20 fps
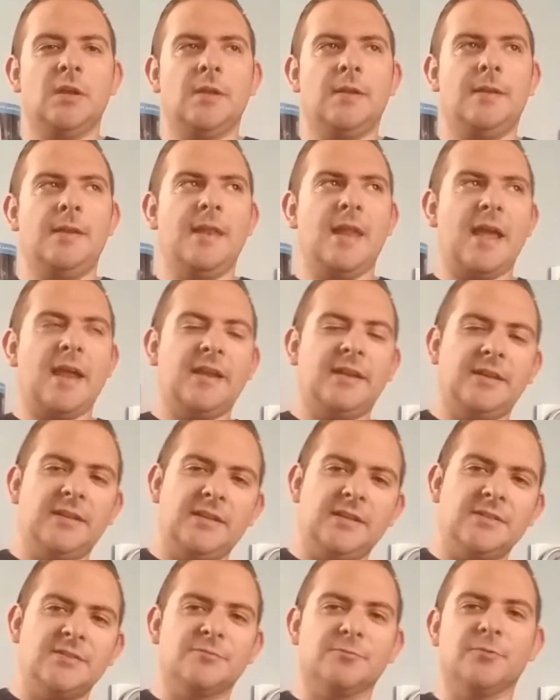
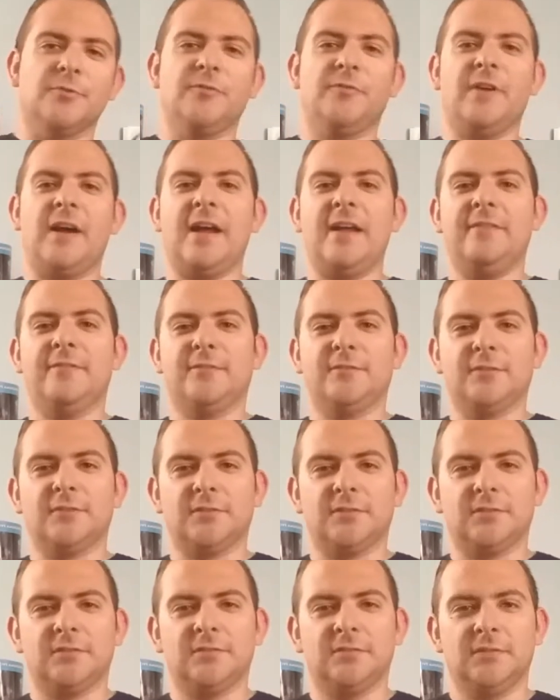90s
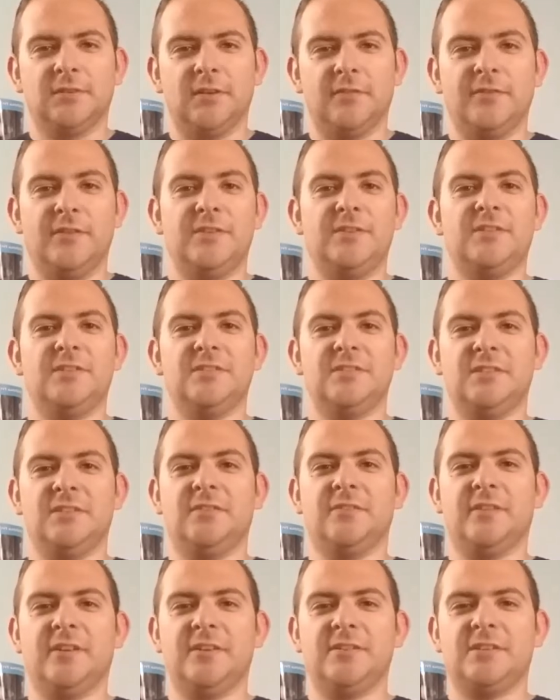revival of the Disney
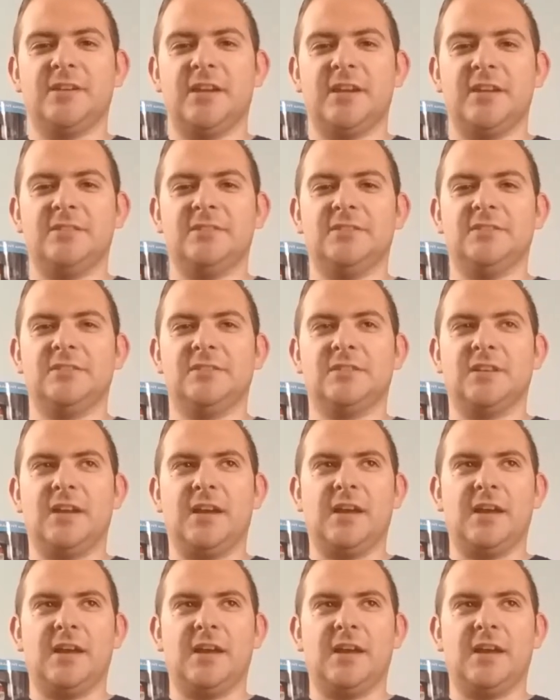franchises,